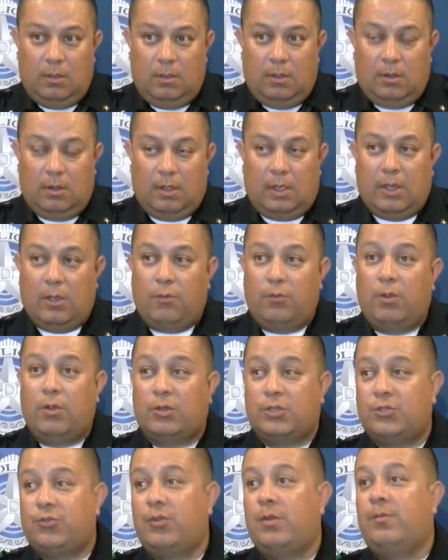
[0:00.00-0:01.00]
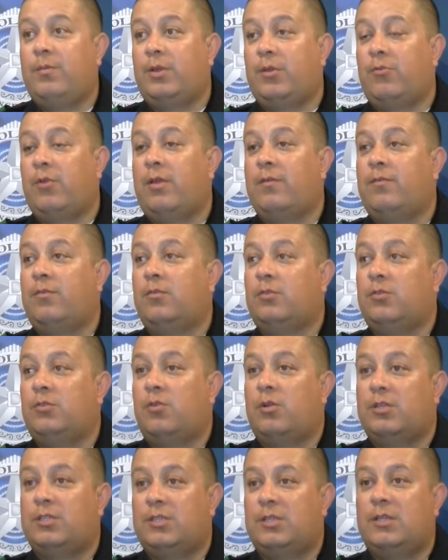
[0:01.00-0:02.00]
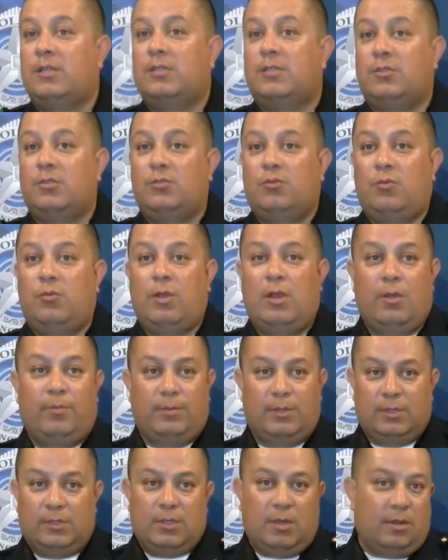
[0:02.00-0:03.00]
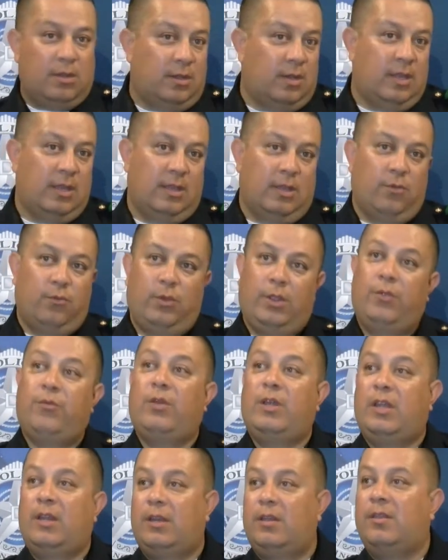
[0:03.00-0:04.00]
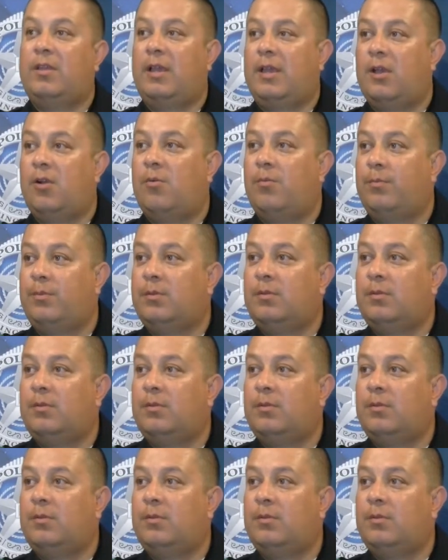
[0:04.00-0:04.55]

And again, we are extremely grateful to our citizens who helped us on the day that we needed the help.